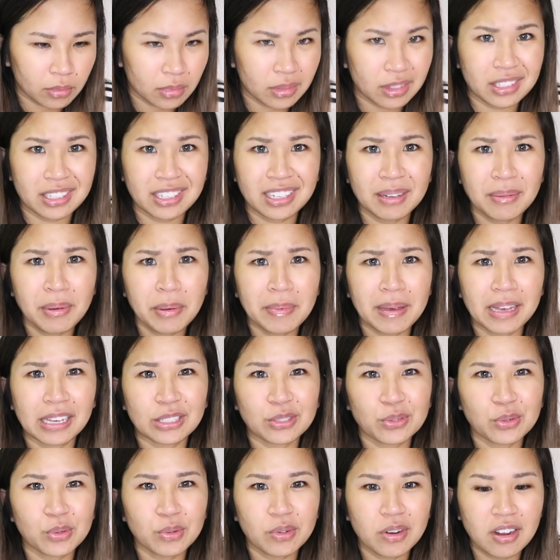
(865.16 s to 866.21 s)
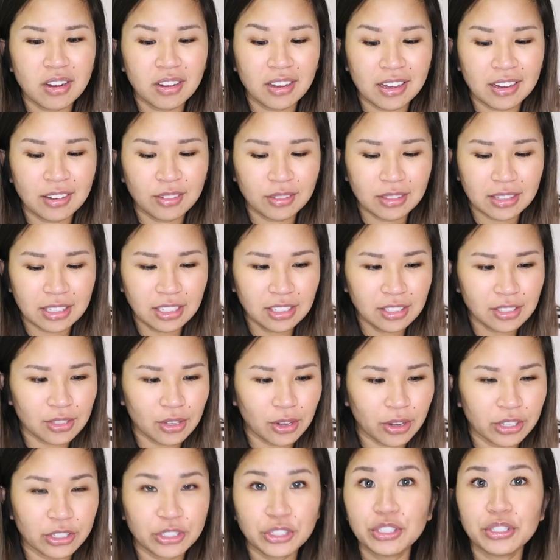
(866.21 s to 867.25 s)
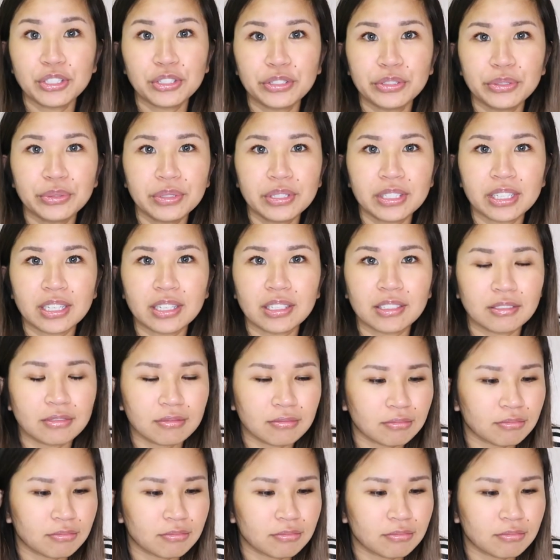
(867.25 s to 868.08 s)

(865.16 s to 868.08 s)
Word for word: Did I get my password wrong? I don't think so. I just used it.